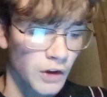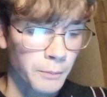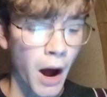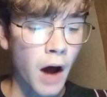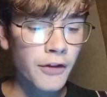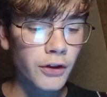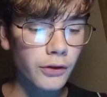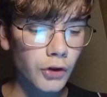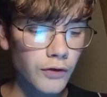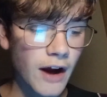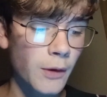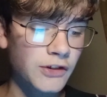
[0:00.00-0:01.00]
It was part of
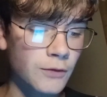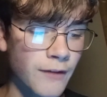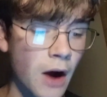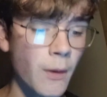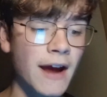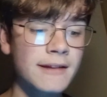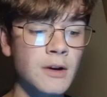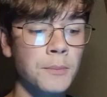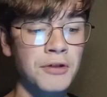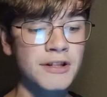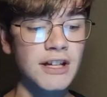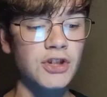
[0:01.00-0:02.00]
the Great Western Railway
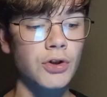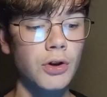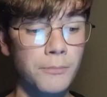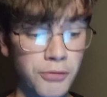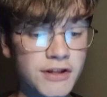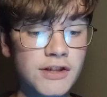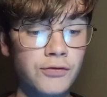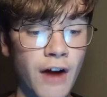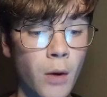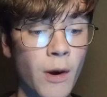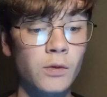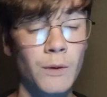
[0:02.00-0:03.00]
until
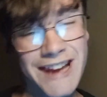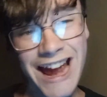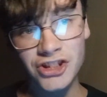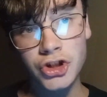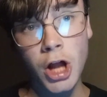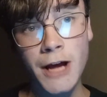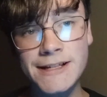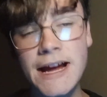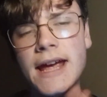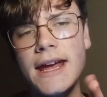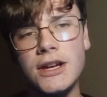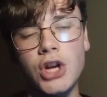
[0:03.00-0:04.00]
Britain's railways were
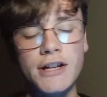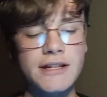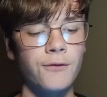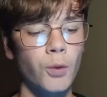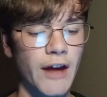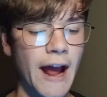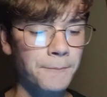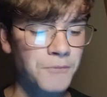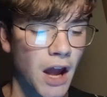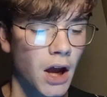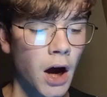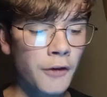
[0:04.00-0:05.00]
nationalised in
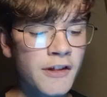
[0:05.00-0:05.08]
1948.